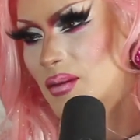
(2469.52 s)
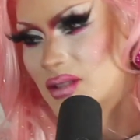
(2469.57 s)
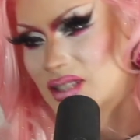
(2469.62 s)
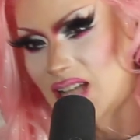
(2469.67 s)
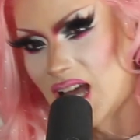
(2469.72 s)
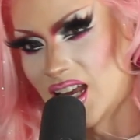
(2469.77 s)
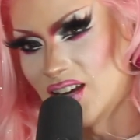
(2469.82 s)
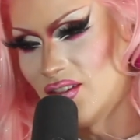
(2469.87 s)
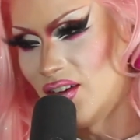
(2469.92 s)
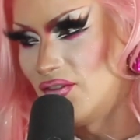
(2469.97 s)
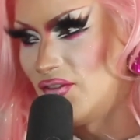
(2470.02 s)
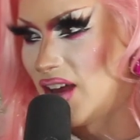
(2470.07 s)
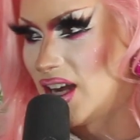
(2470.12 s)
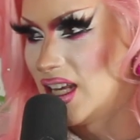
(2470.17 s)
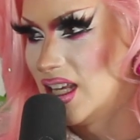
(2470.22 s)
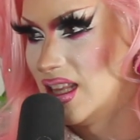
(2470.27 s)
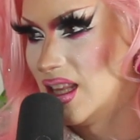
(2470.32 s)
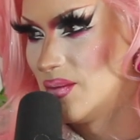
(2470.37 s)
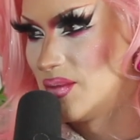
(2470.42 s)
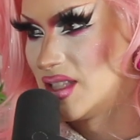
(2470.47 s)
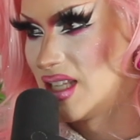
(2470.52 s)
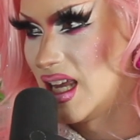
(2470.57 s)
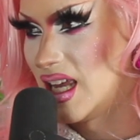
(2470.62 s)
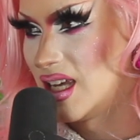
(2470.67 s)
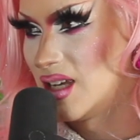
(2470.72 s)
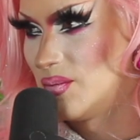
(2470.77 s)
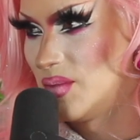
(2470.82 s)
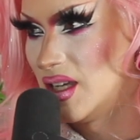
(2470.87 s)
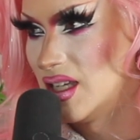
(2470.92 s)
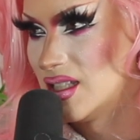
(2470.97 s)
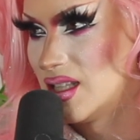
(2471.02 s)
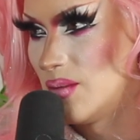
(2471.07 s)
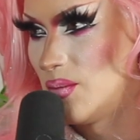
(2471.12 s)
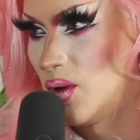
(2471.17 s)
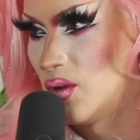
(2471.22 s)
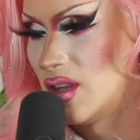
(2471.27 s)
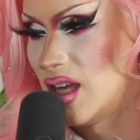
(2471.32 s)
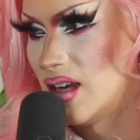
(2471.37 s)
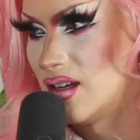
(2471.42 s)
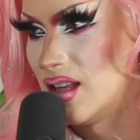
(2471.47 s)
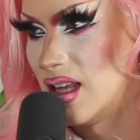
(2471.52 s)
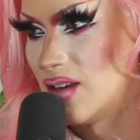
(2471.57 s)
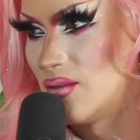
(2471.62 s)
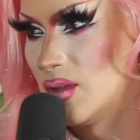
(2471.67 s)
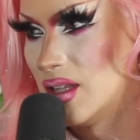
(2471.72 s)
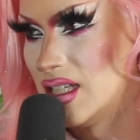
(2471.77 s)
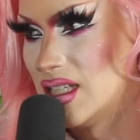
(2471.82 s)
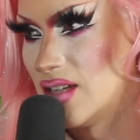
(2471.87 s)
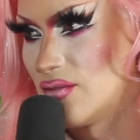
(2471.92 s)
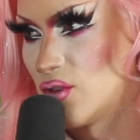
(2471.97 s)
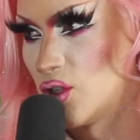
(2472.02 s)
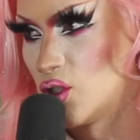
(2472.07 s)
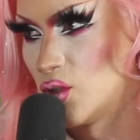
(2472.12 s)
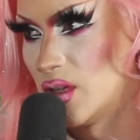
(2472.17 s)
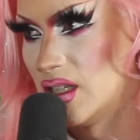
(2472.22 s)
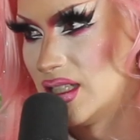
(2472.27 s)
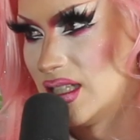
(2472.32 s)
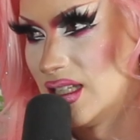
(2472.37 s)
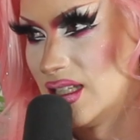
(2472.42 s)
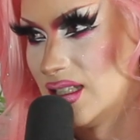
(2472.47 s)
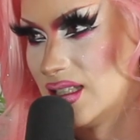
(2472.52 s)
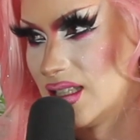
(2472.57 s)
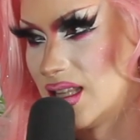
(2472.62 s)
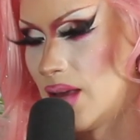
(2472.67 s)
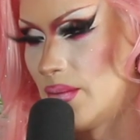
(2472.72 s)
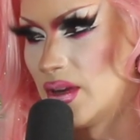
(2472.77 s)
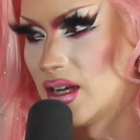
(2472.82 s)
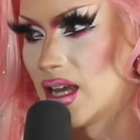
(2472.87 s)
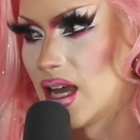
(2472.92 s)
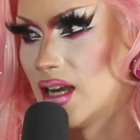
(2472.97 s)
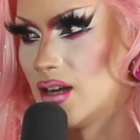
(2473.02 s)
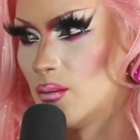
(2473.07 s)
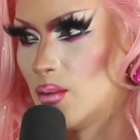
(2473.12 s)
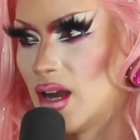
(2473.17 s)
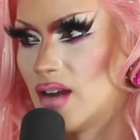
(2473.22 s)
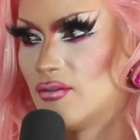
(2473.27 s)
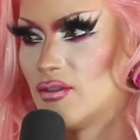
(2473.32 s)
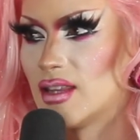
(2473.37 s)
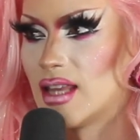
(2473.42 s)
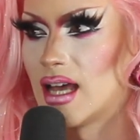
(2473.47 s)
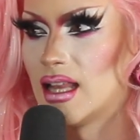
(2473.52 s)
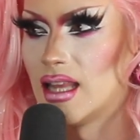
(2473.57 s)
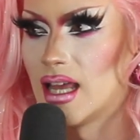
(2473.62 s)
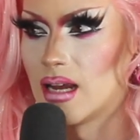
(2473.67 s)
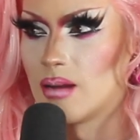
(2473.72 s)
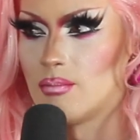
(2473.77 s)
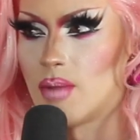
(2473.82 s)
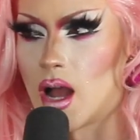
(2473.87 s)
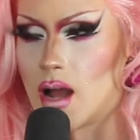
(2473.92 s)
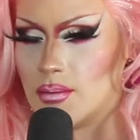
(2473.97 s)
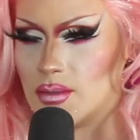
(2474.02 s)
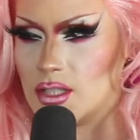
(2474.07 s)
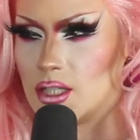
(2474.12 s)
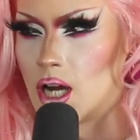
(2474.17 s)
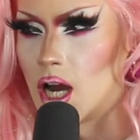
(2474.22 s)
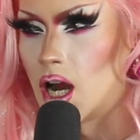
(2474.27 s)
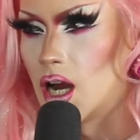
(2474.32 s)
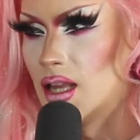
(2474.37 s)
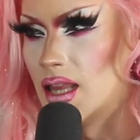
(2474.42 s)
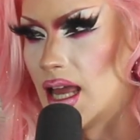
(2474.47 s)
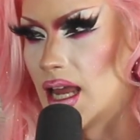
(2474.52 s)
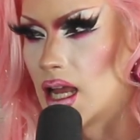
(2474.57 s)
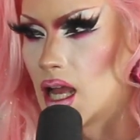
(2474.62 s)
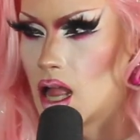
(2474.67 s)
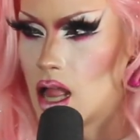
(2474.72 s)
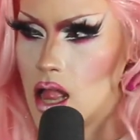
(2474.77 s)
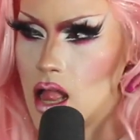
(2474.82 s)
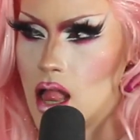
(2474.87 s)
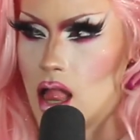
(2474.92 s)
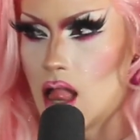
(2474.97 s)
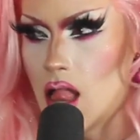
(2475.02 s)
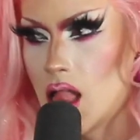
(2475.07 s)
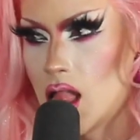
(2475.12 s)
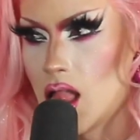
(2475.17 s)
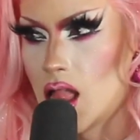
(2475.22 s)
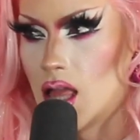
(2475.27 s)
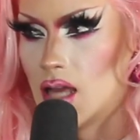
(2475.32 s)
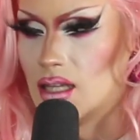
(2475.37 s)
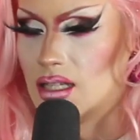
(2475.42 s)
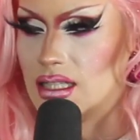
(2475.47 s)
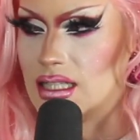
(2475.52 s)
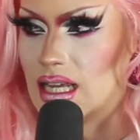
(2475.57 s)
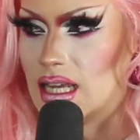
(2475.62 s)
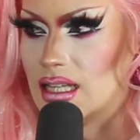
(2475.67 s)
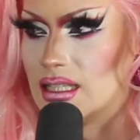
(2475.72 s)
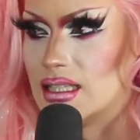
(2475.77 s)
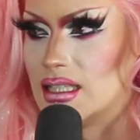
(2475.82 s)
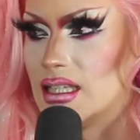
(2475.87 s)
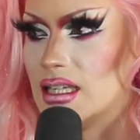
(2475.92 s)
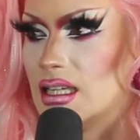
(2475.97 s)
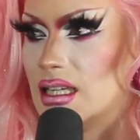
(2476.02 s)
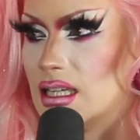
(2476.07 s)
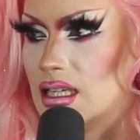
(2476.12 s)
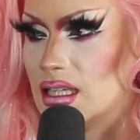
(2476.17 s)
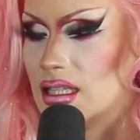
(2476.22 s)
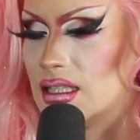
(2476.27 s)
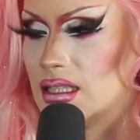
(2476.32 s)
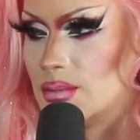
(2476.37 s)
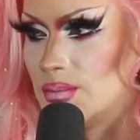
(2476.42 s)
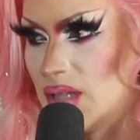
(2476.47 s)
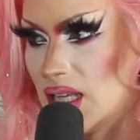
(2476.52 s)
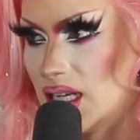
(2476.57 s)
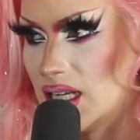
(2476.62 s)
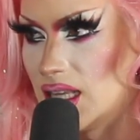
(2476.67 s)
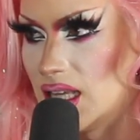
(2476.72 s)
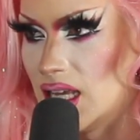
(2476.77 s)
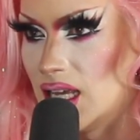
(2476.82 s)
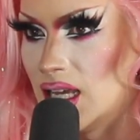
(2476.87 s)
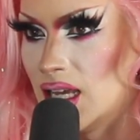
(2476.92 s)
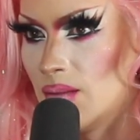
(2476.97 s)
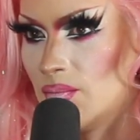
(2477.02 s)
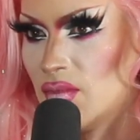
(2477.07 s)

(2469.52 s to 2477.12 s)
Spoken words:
was kind of a funny lip sync because they both had like really different choices. Lemon kind of went for that like pop star, like dancey split thing.